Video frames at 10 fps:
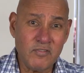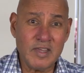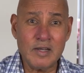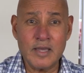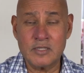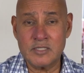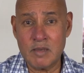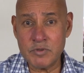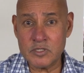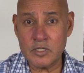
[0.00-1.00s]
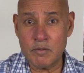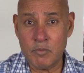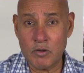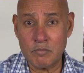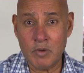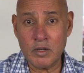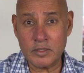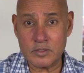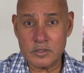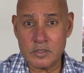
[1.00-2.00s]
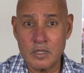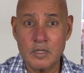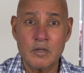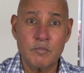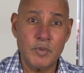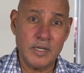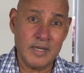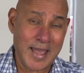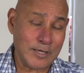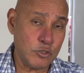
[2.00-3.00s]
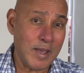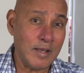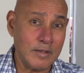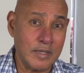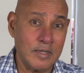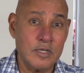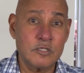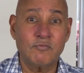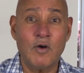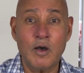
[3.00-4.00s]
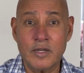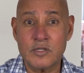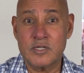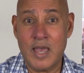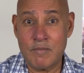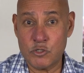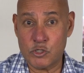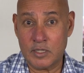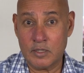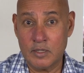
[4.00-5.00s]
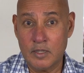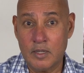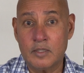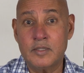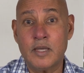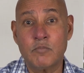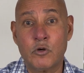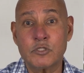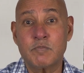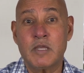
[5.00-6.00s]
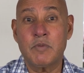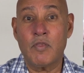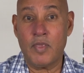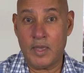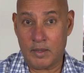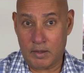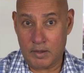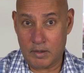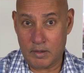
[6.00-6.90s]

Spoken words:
feel like a tempest in the bond markets, but in actuality is far less damaging than most people think.